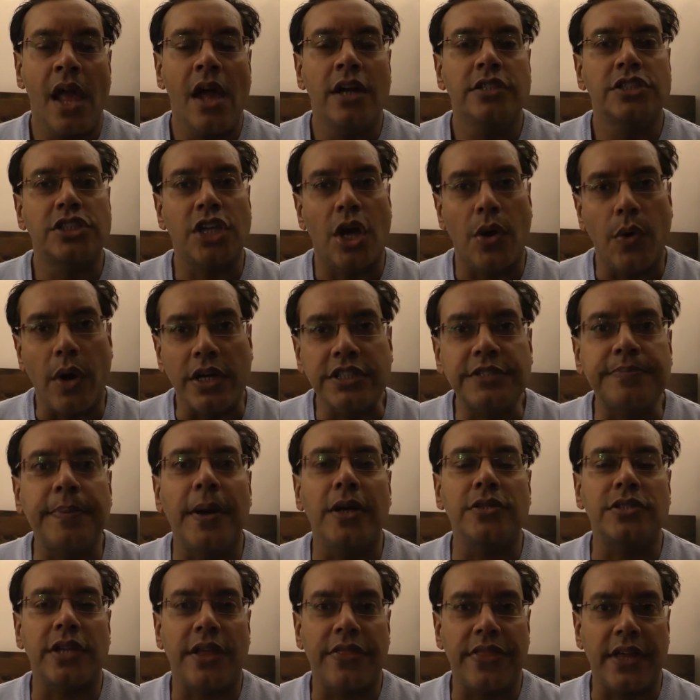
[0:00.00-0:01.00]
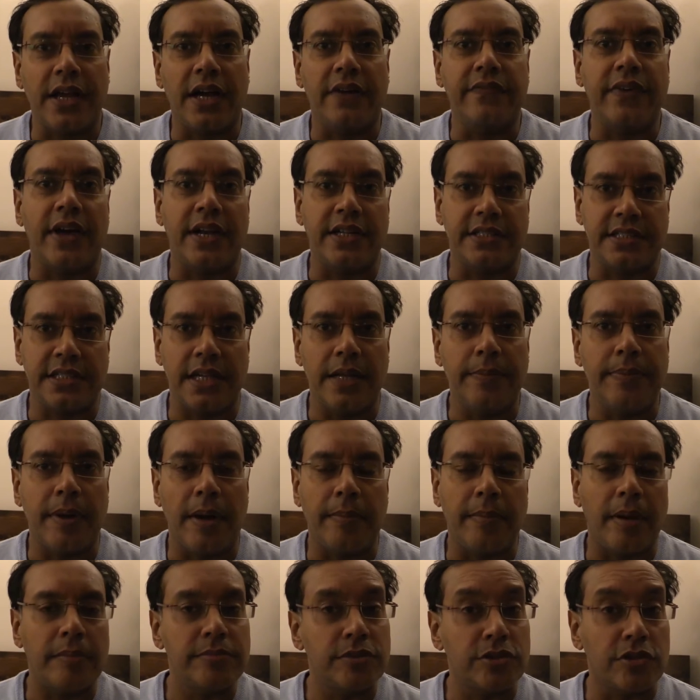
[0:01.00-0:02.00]
So I think I've had a slip
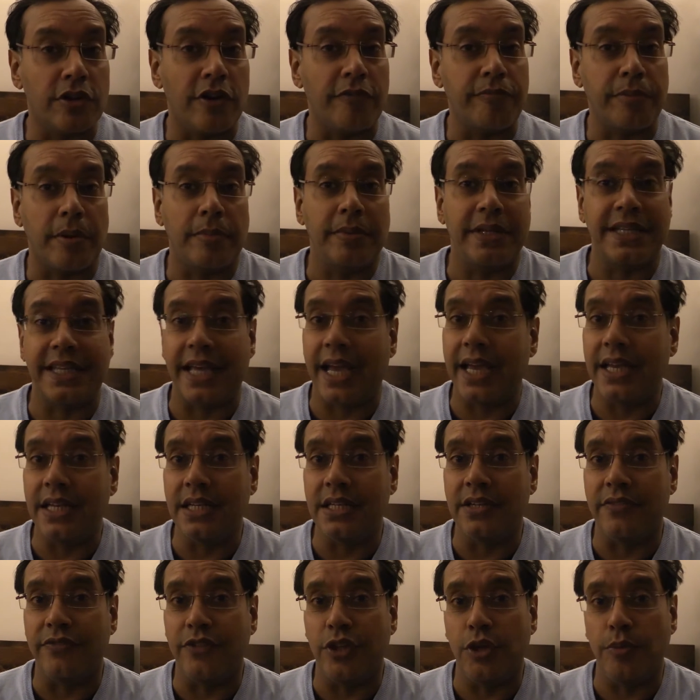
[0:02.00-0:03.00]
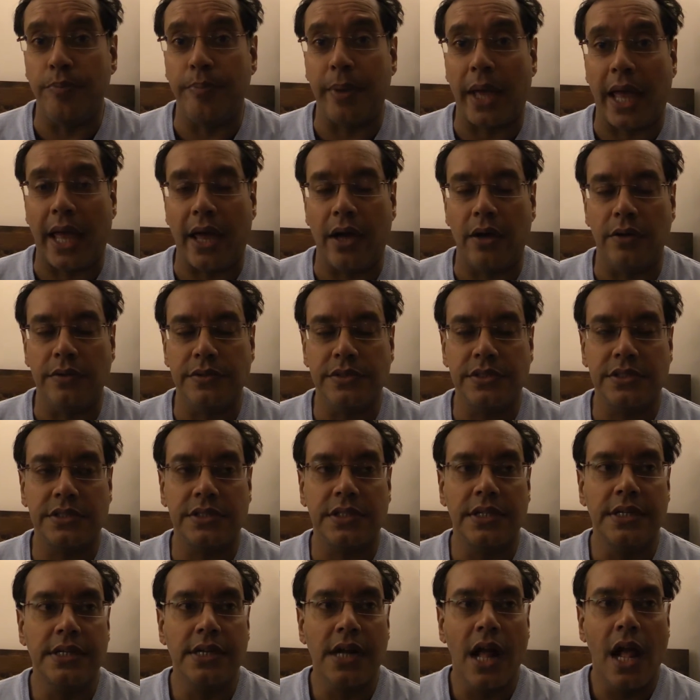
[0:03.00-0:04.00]
up. I'm sure I've probably gained a few pounds.
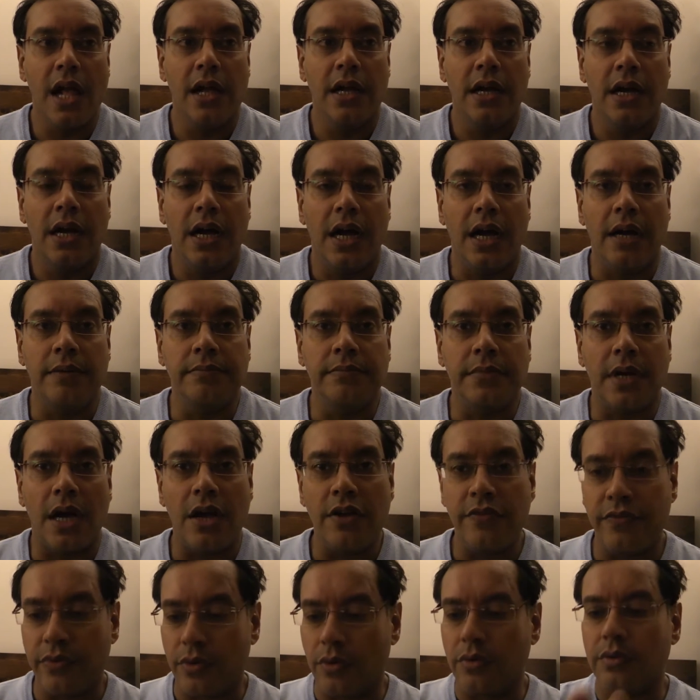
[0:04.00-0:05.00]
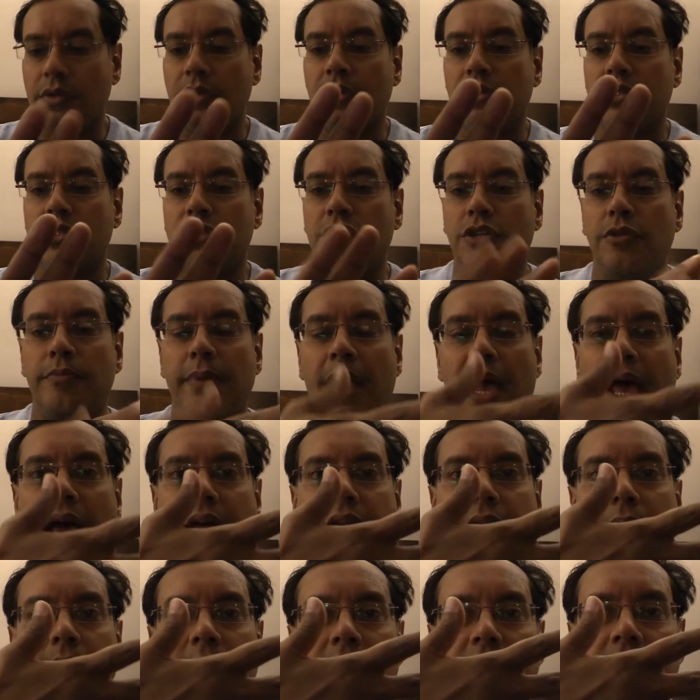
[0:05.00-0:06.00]
Overall, not too
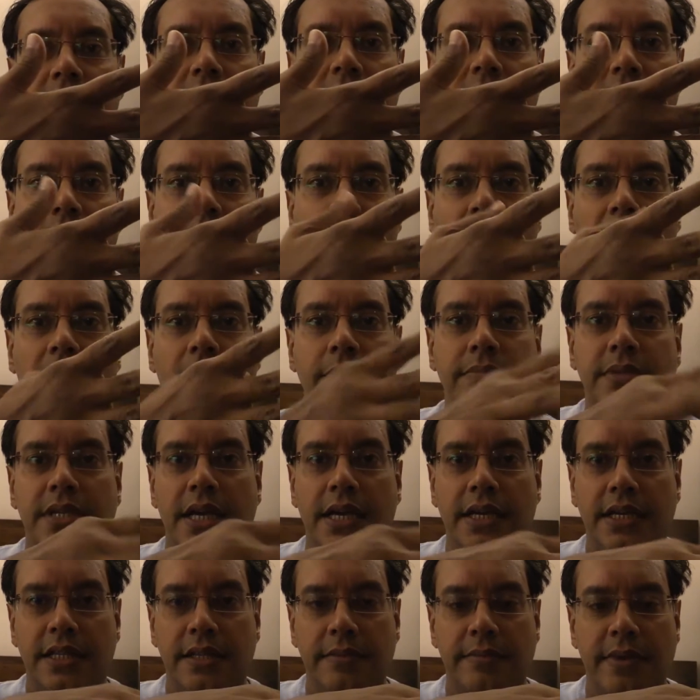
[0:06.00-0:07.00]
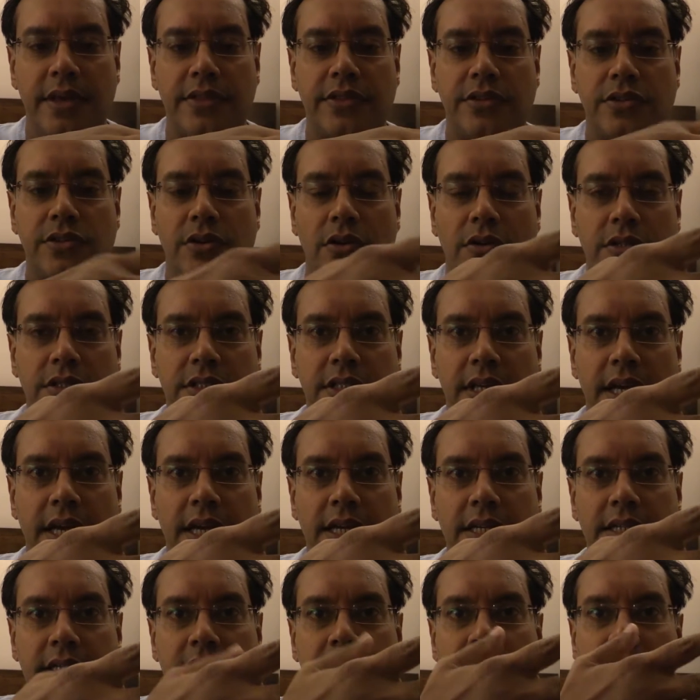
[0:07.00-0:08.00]
bad. I mean, I am taking the
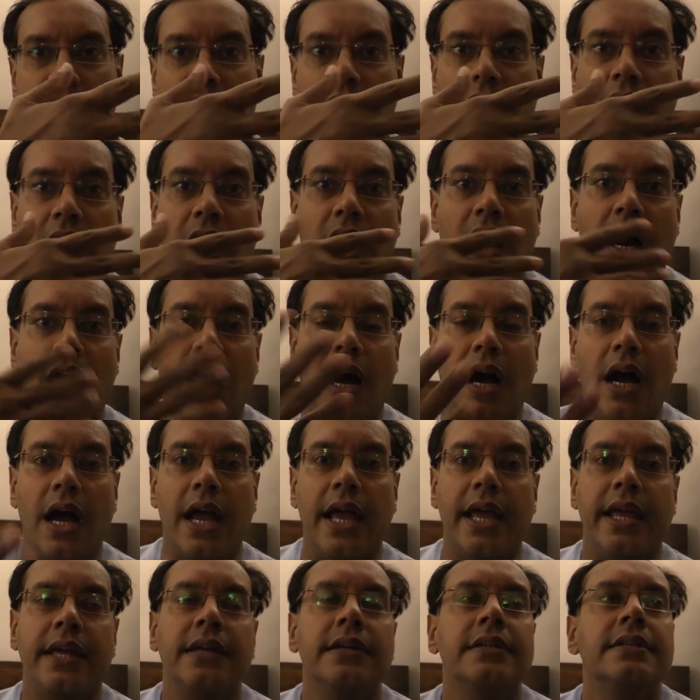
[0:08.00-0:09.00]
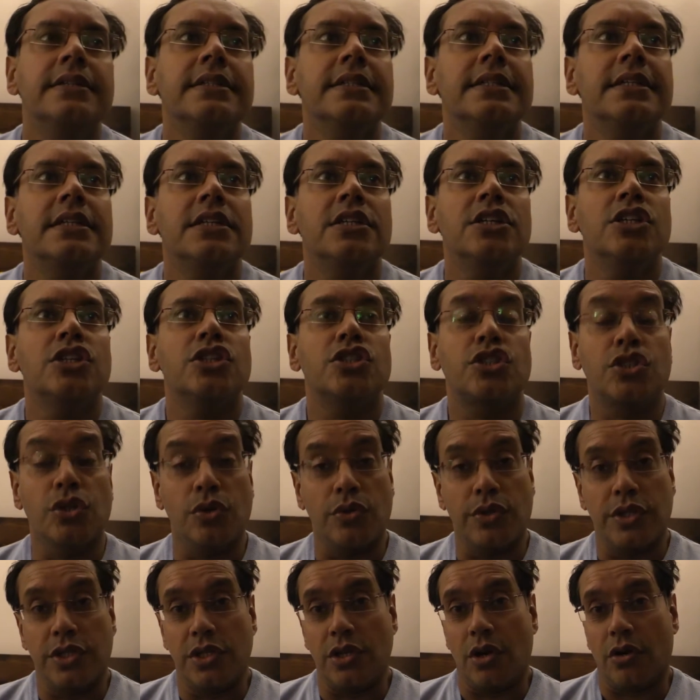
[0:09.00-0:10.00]
methotrexate. I
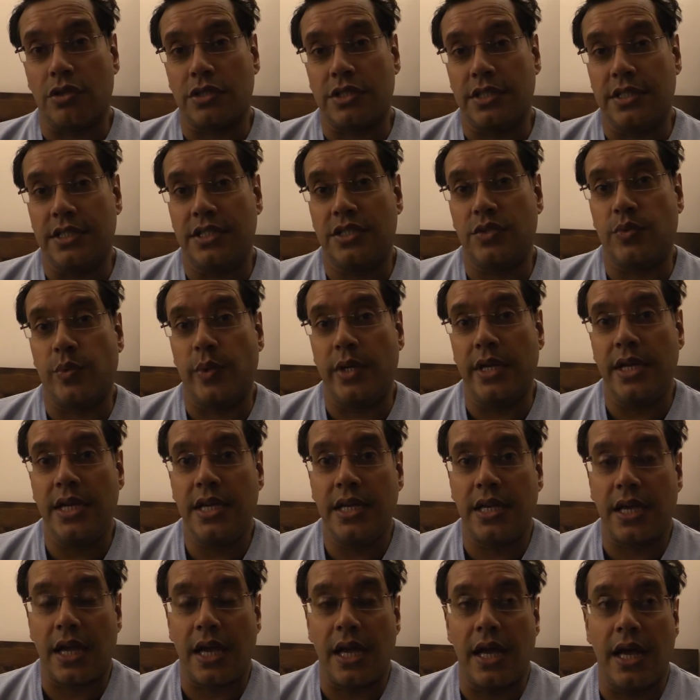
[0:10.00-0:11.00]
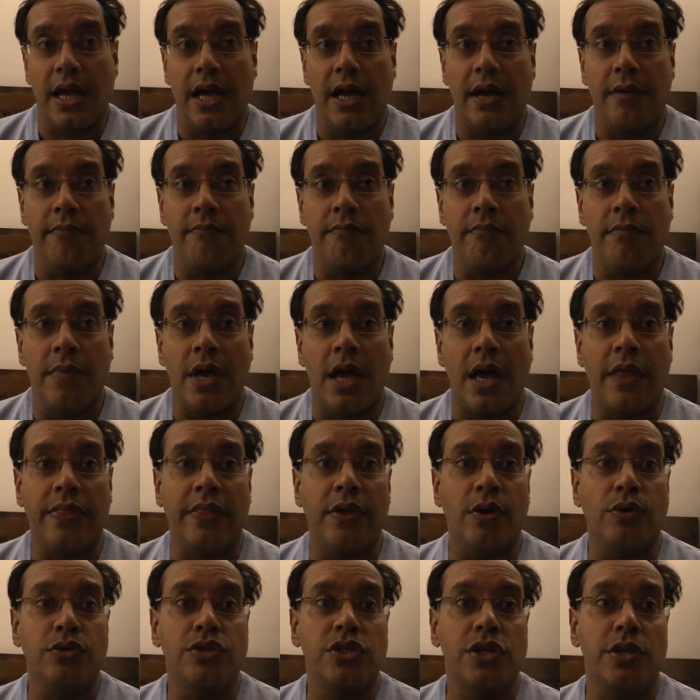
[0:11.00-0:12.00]
saw the doctor this week, and
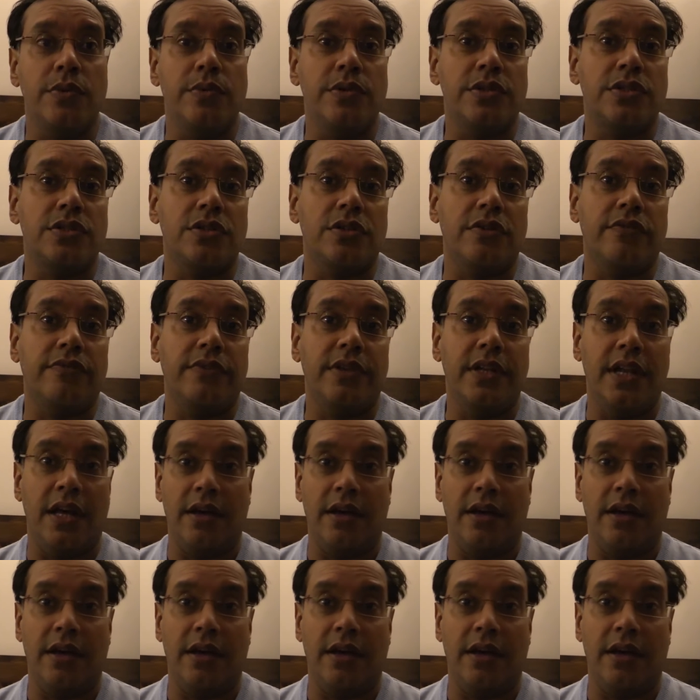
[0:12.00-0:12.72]
though she was sort of,